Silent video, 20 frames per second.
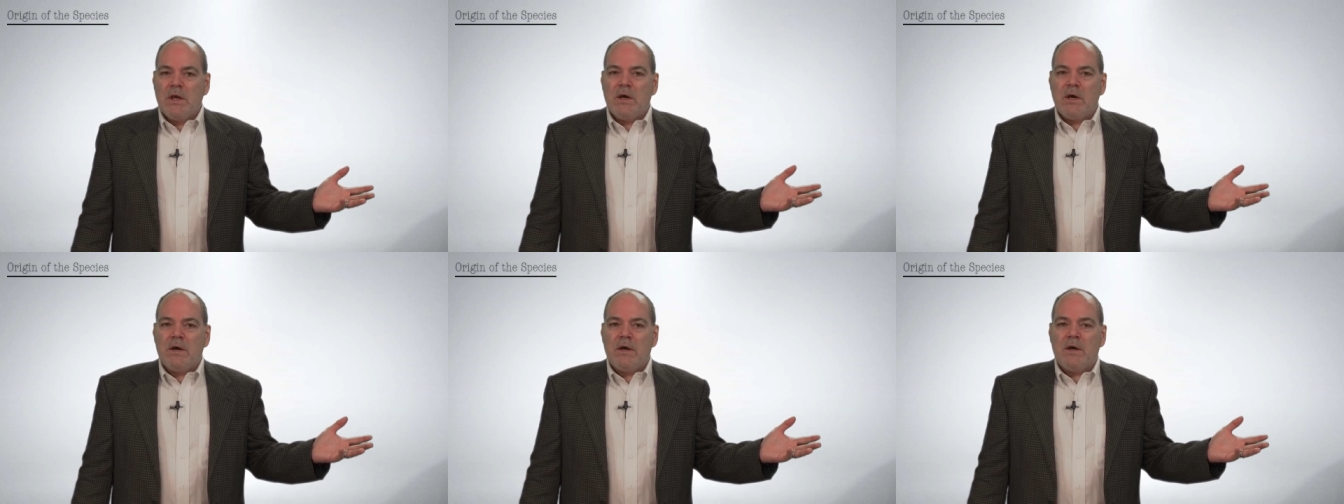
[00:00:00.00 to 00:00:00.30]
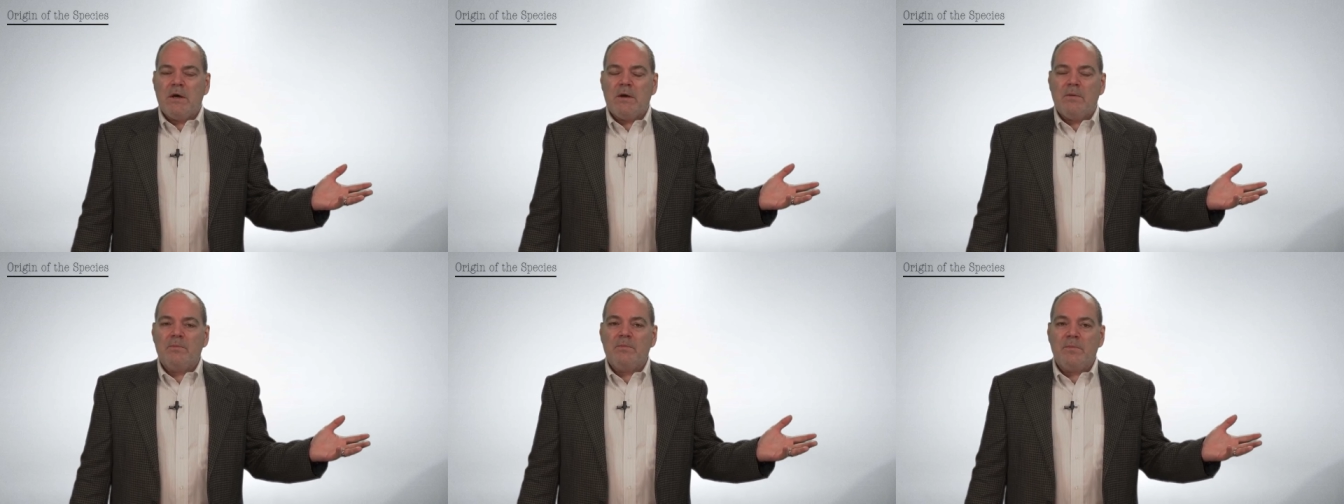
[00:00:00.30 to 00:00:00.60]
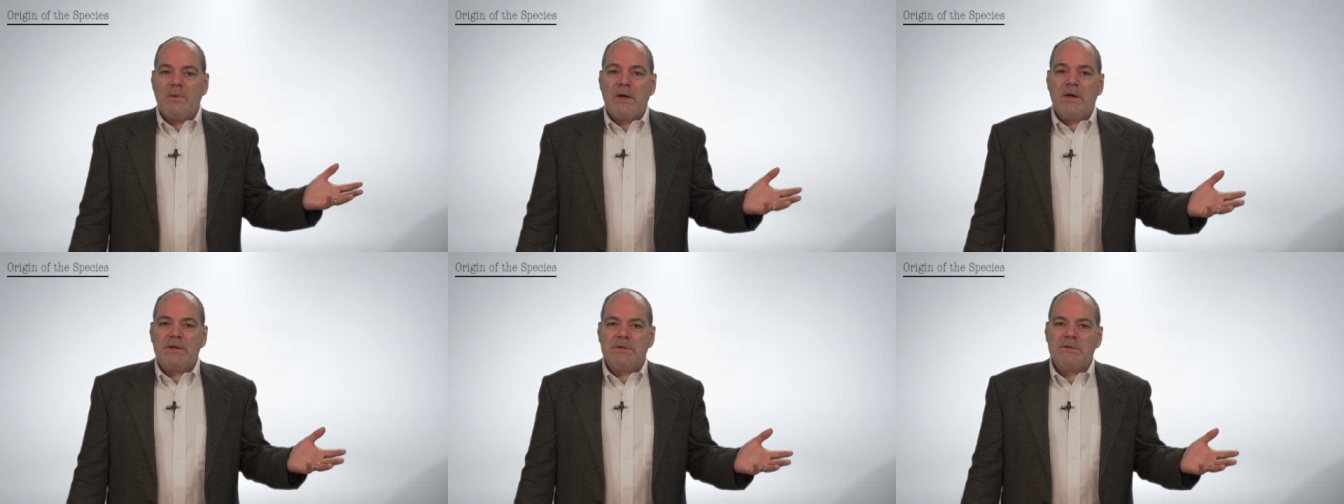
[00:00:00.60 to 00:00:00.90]
Uh,
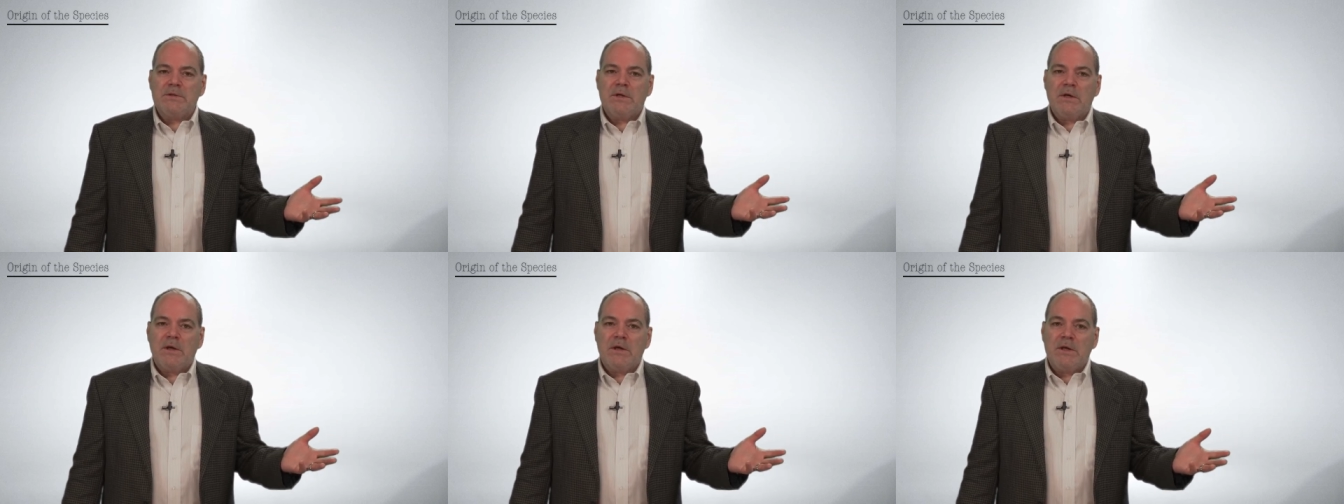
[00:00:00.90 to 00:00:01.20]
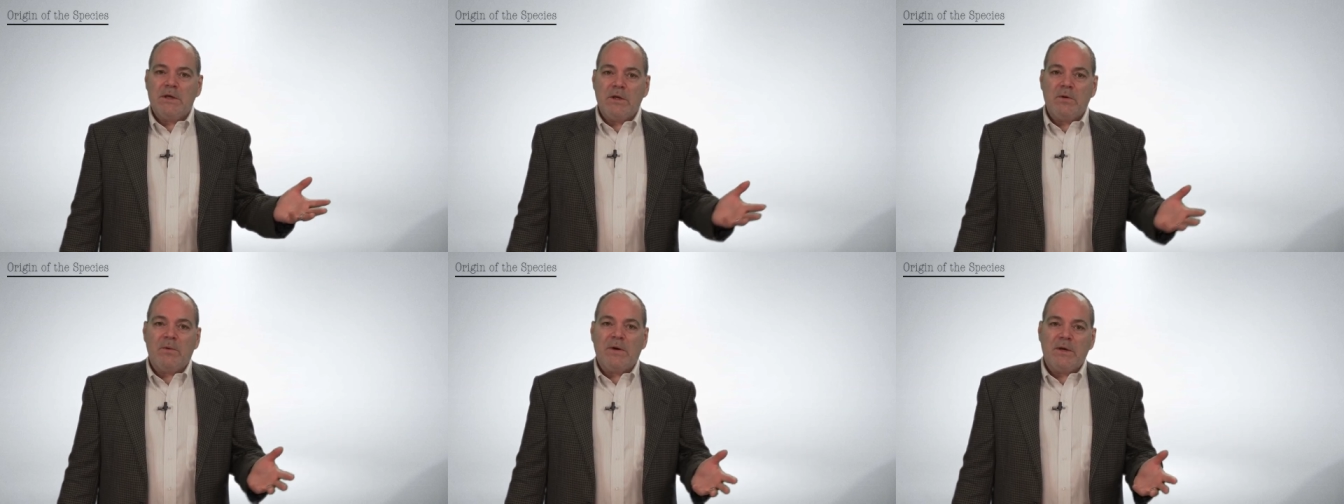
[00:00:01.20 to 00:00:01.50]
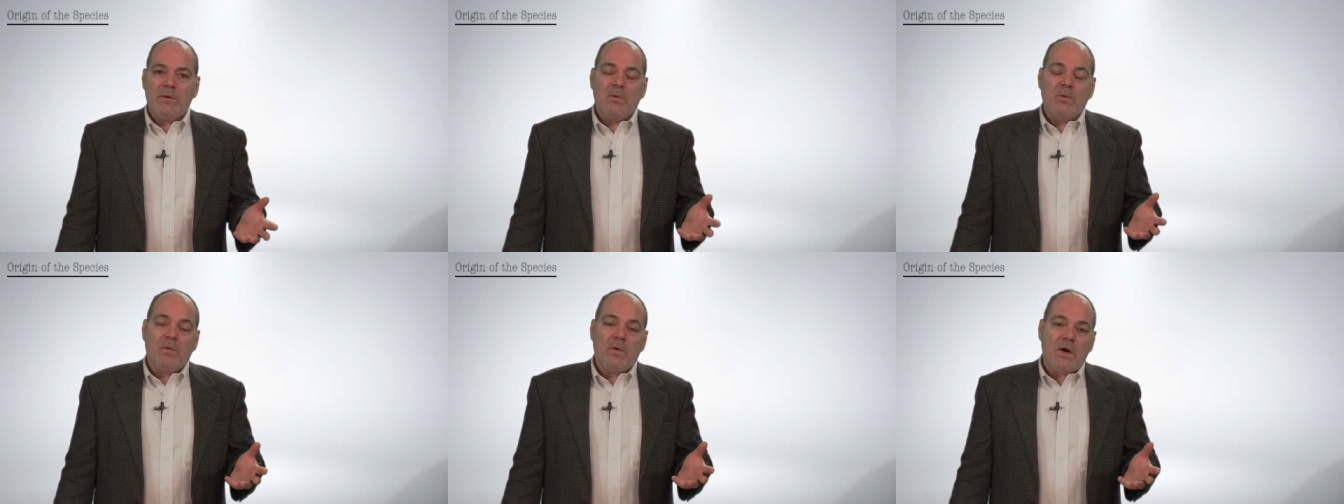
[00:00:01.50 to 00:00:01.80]
but uh,
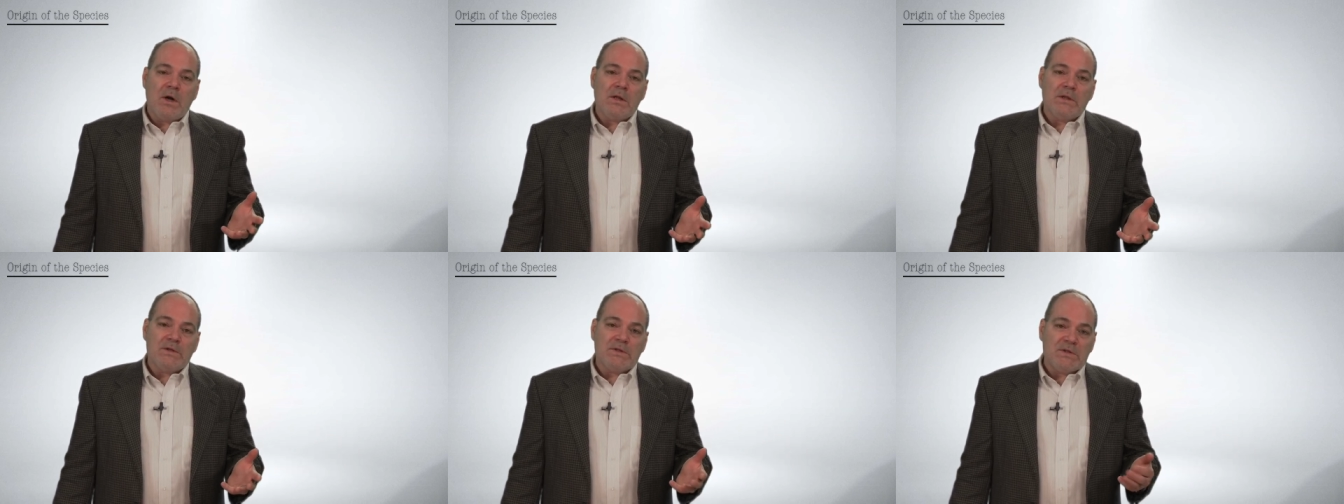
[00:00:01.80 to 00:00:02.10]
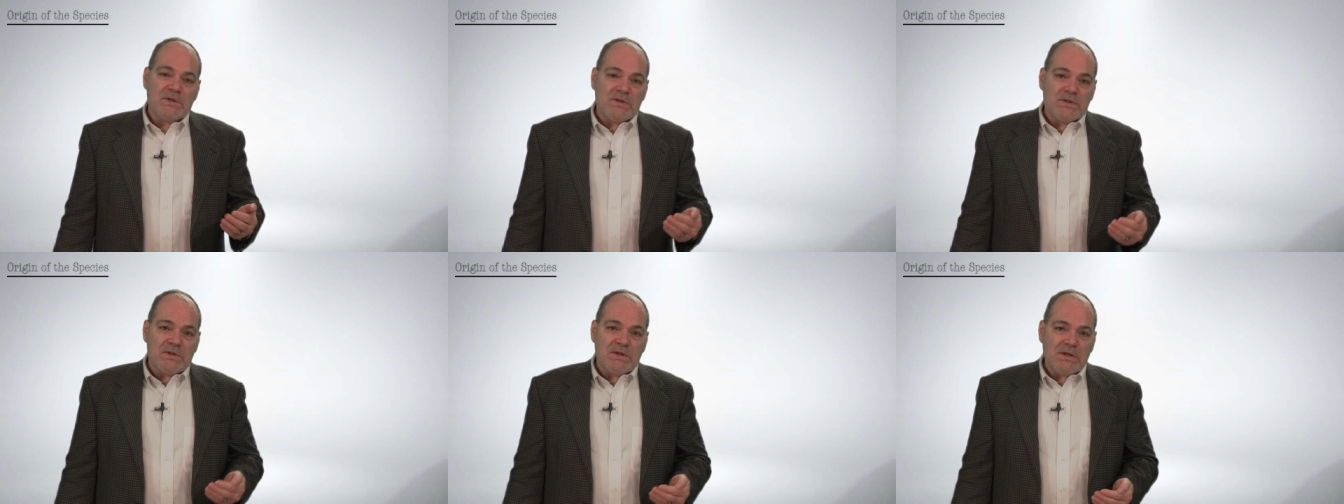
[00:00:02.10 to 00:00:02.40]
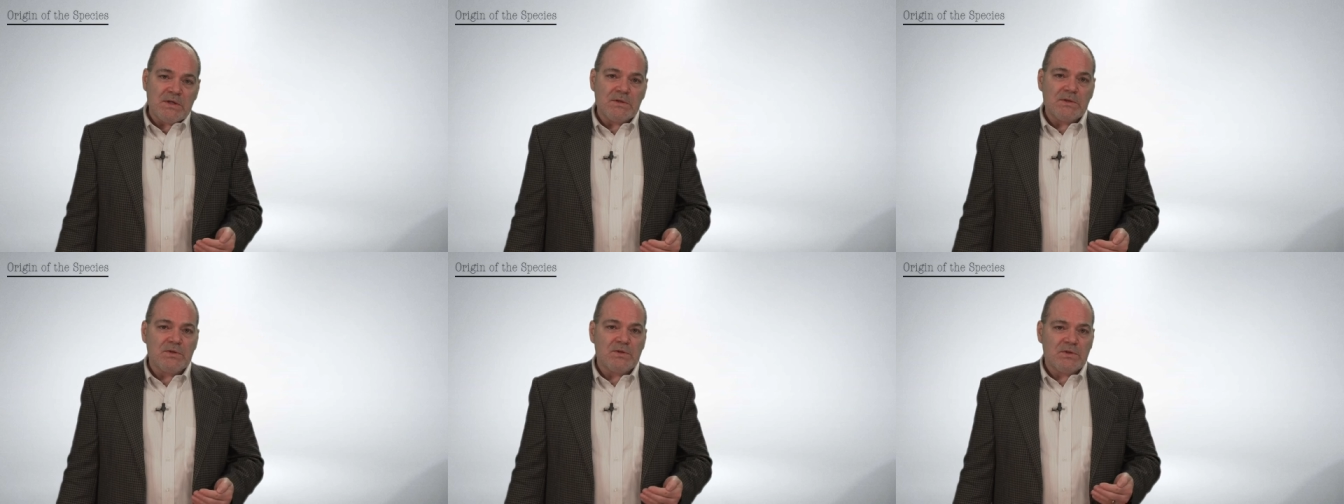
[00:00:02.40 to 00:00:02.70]
anyway, Wallace
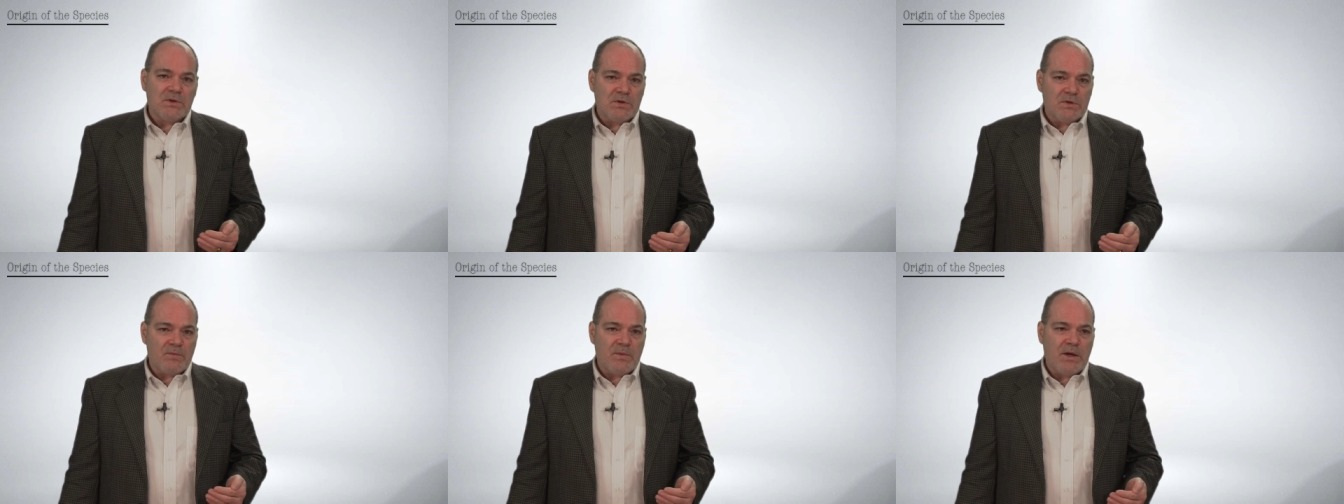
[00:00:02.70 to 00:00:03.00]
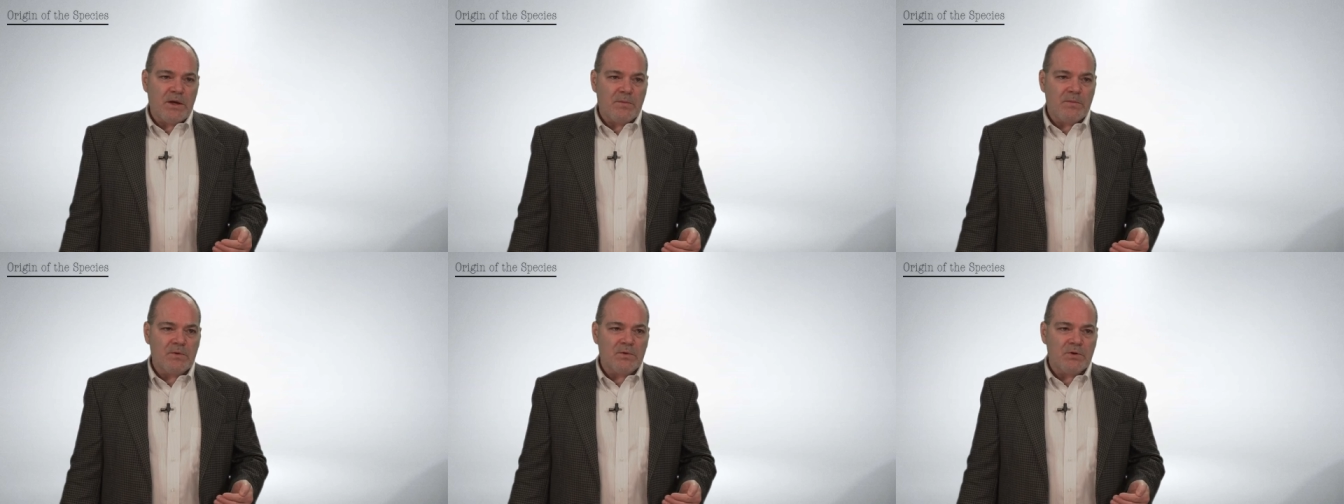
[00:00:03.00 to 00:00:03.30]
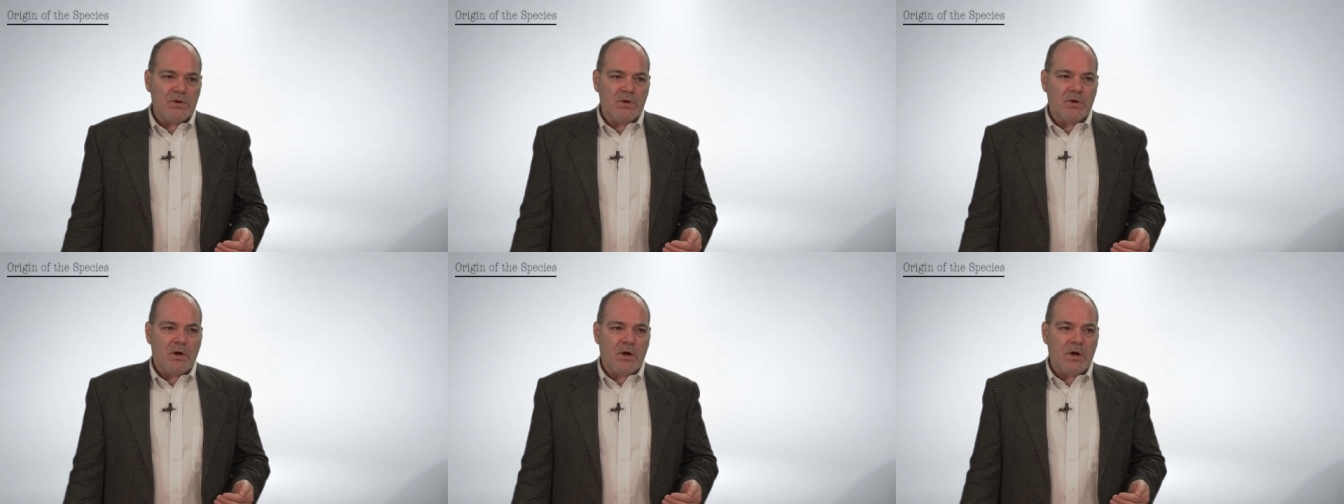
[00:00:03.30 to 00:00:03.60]
sends this paper
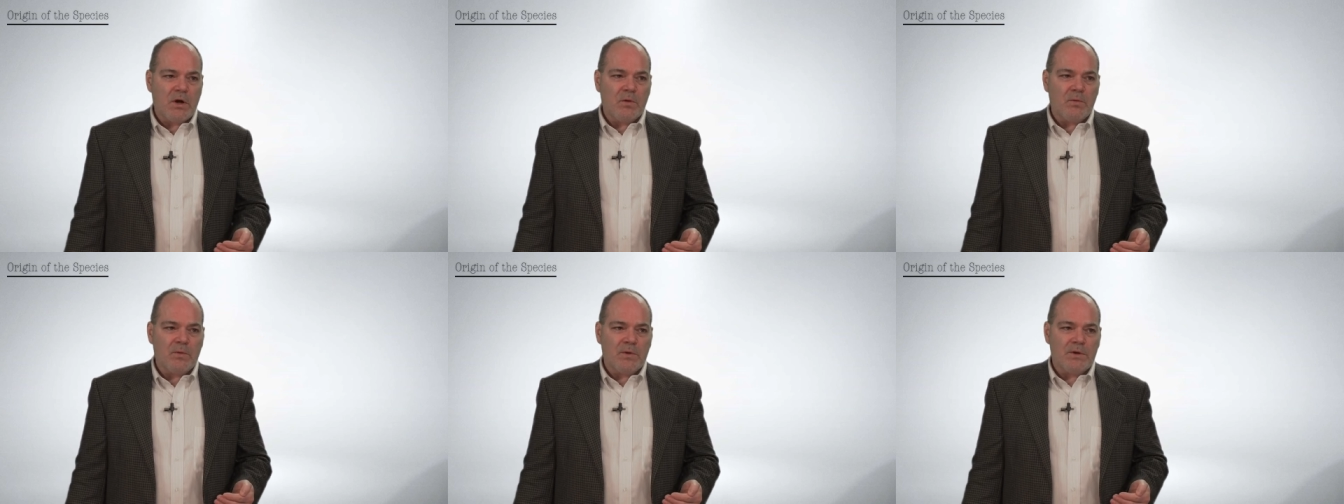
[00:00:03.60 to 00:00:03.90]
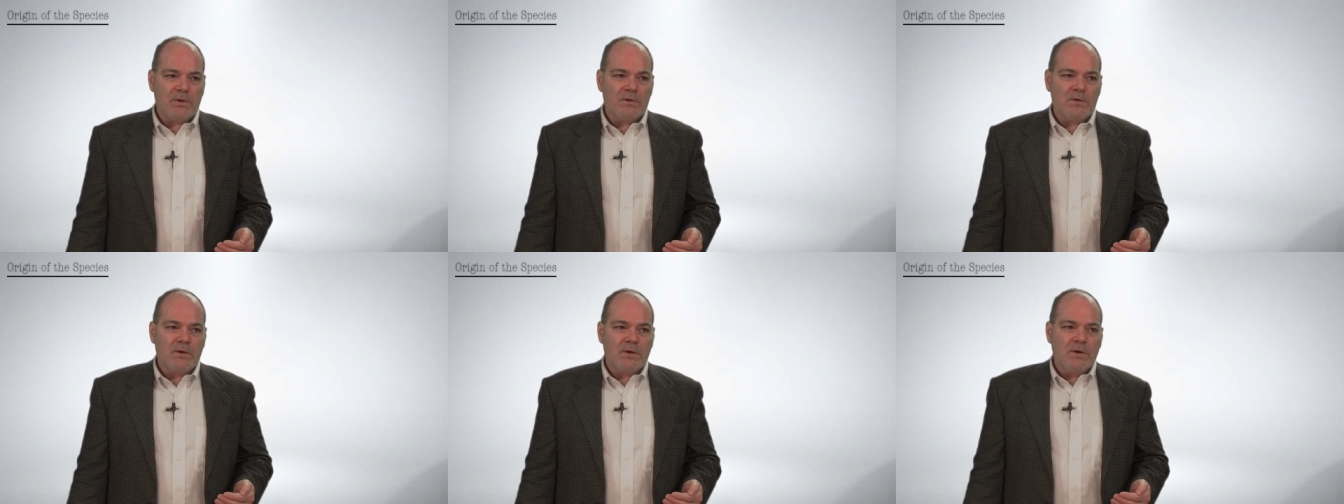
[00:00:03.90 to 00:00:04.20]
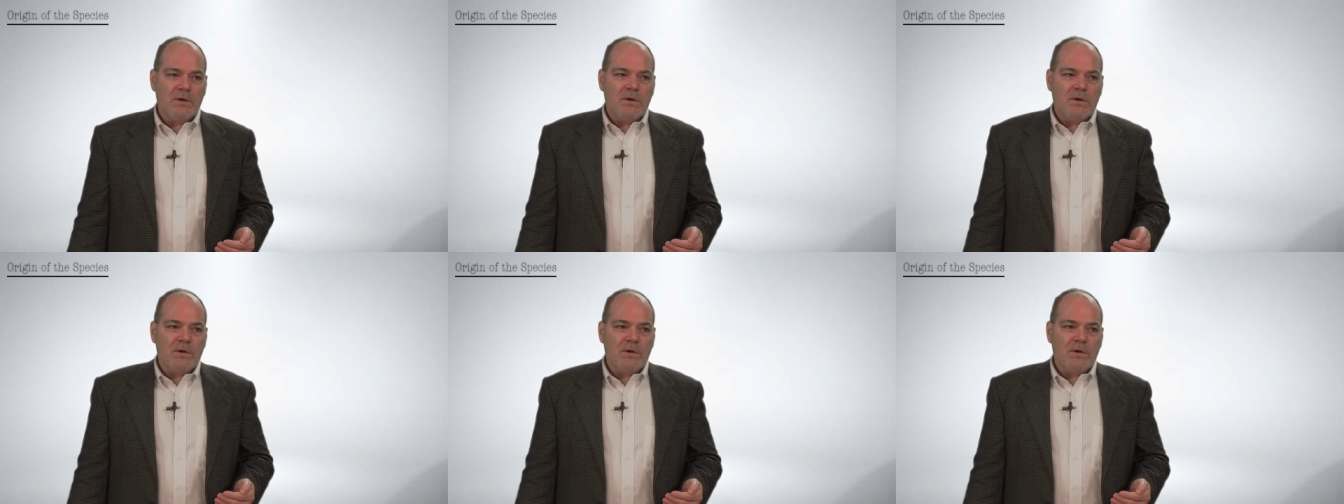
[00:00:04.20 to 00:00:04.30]
to Darwin